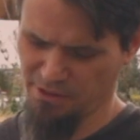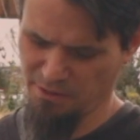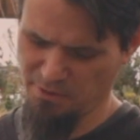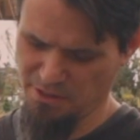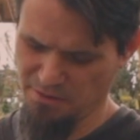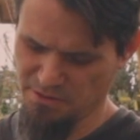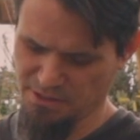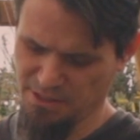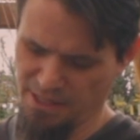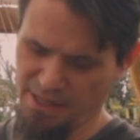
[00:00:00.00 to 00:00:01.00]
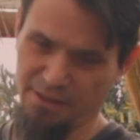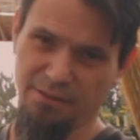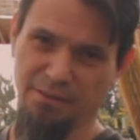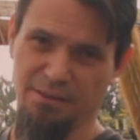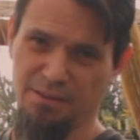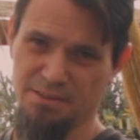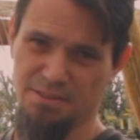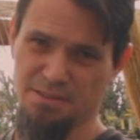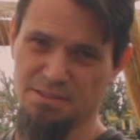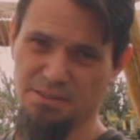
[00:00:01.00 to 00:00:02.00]
we're going to be using today
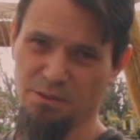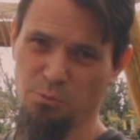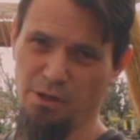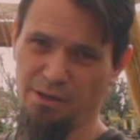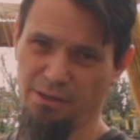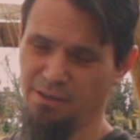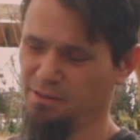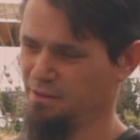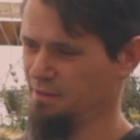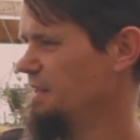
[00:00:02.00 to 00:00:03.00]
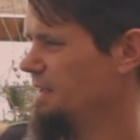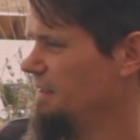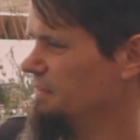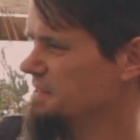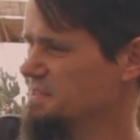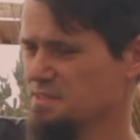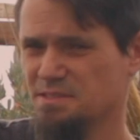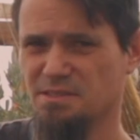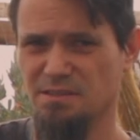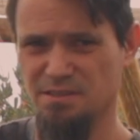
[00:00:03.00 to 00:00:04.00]
is distilled water, and this
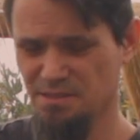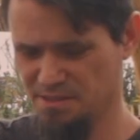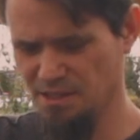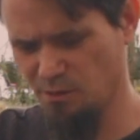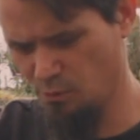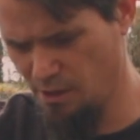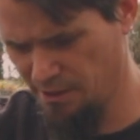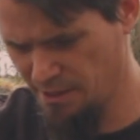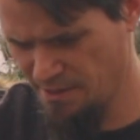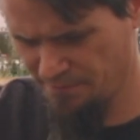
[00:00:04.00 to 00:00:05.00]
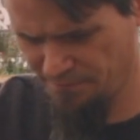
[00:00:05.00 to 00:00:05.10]
is city water,